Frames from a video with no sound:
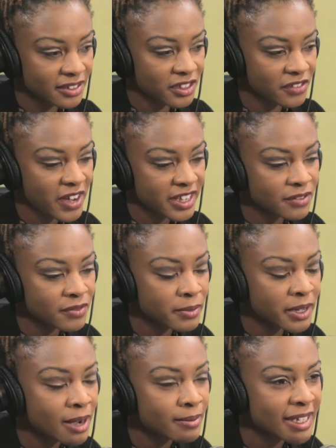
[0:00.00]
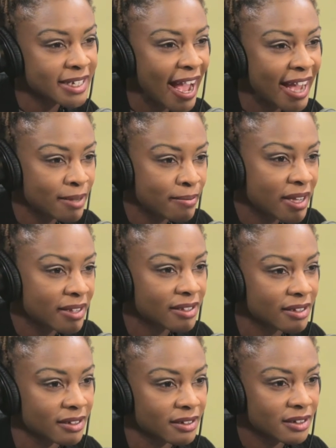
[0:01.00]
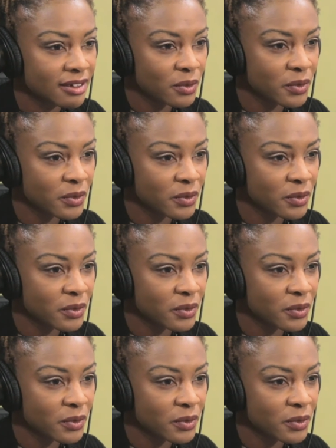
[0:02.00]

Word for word: The, the festival becomes an animator, yes.